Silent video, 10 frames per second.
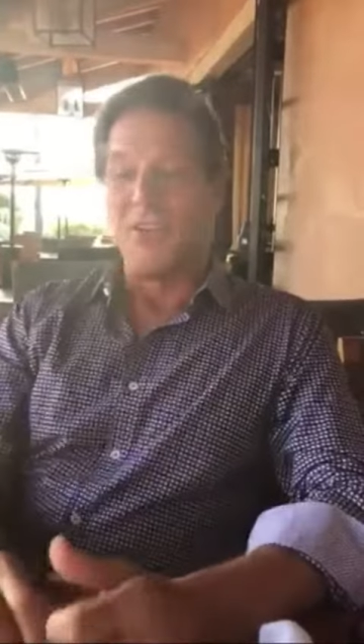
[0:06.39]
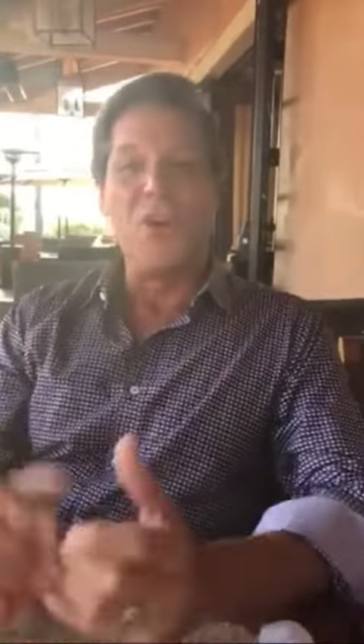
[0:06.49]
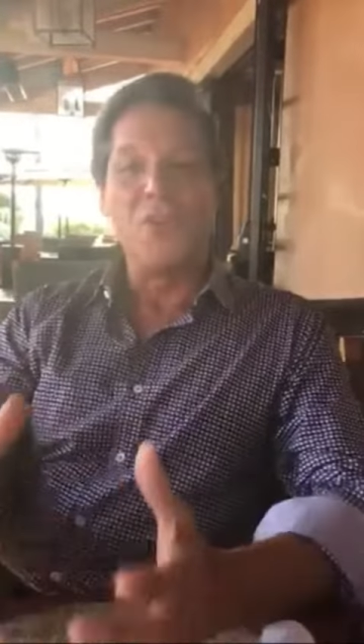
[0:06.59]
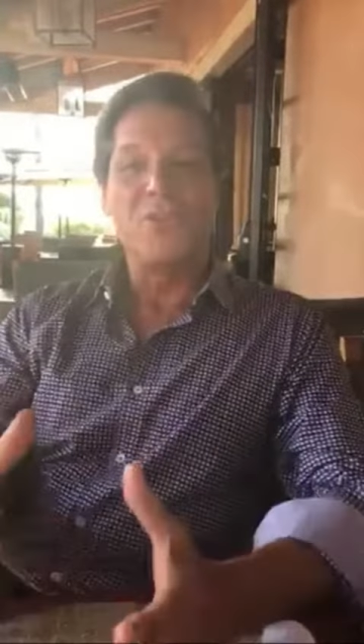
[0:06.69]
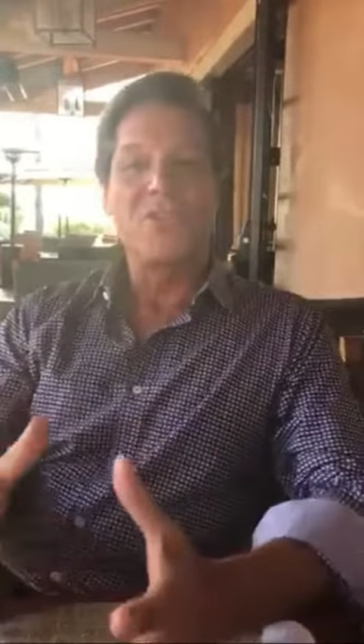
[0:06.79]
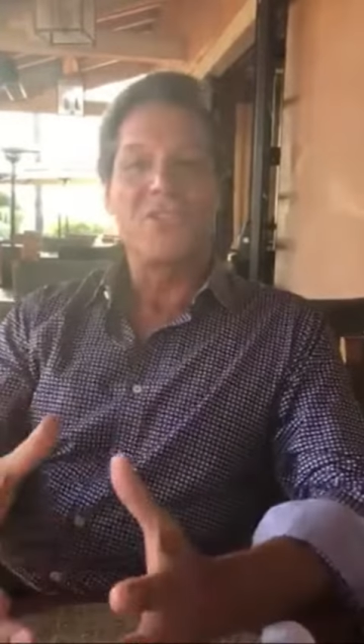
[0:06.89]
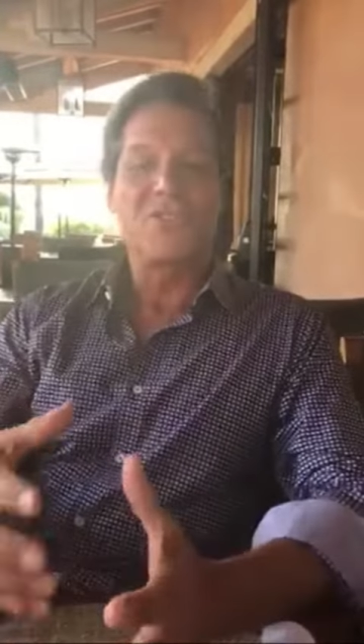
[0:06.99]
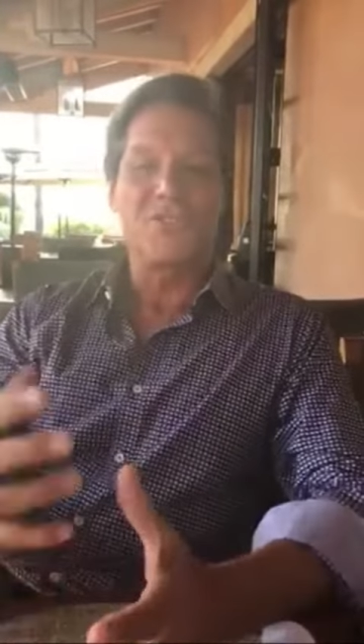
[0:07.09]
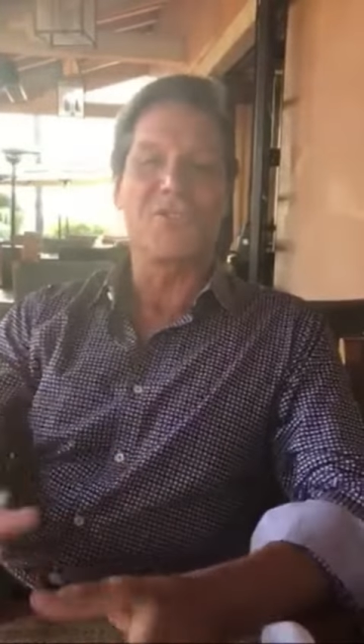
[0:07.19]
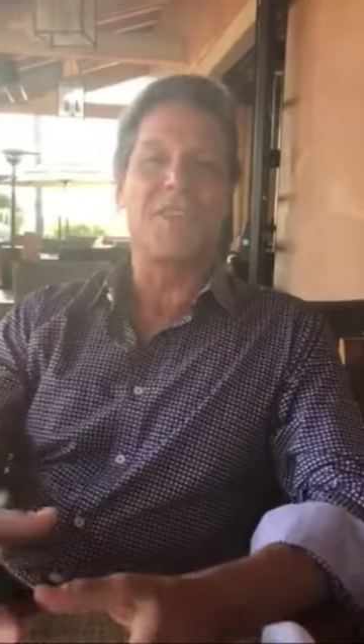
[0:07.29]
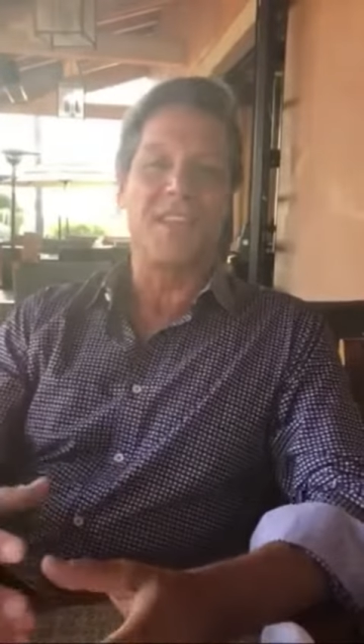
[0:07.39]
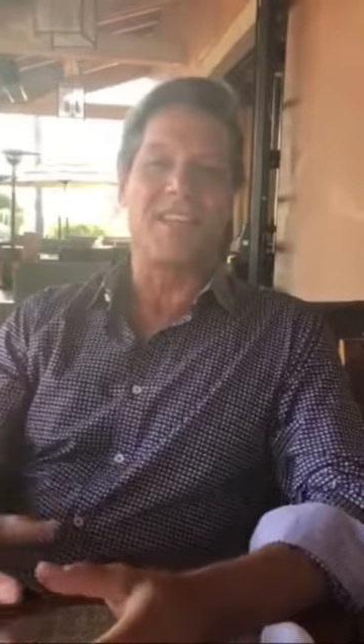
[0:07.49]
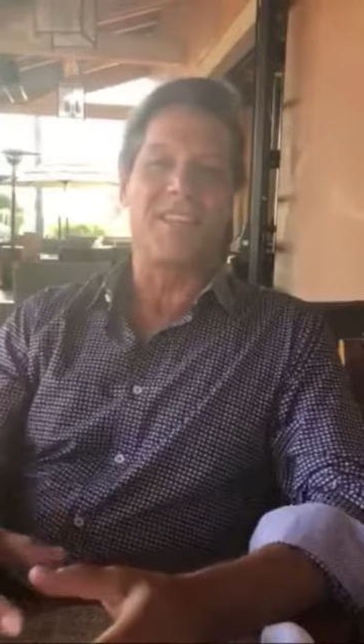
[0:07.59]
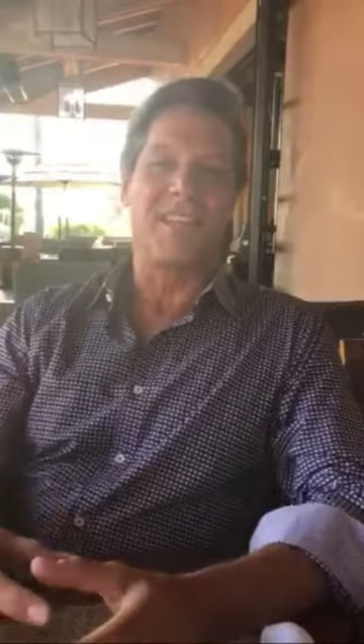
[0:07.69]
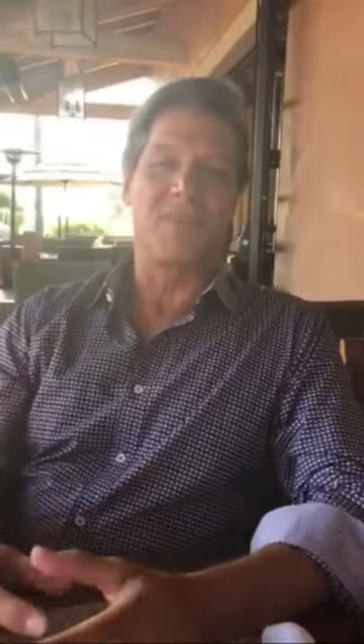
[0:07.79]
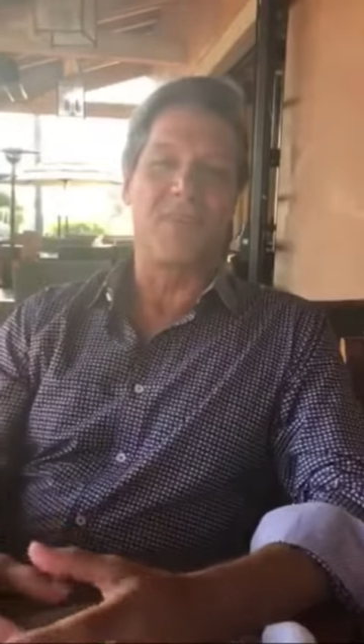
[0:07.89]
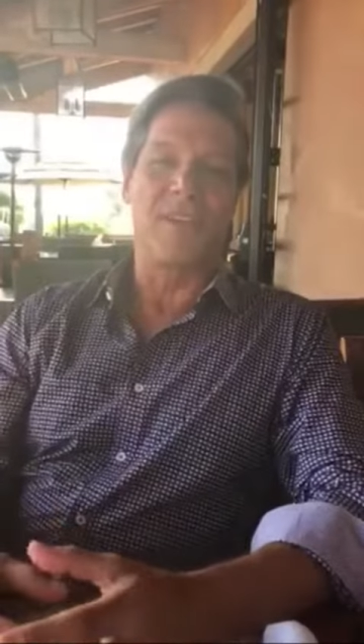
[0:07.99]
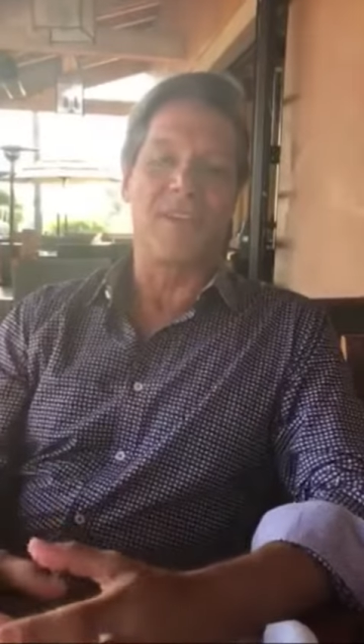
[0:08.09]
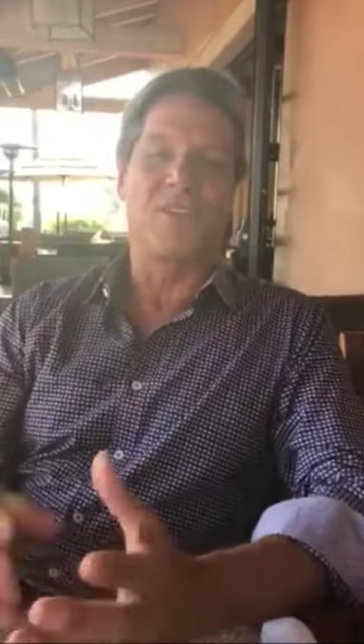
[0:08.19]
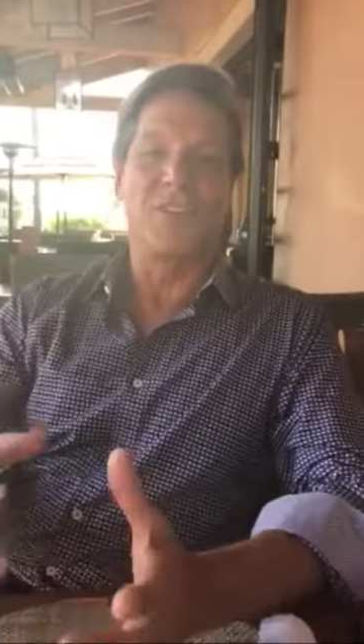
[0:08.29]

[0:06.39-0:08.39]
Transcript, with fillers: knows certain things that we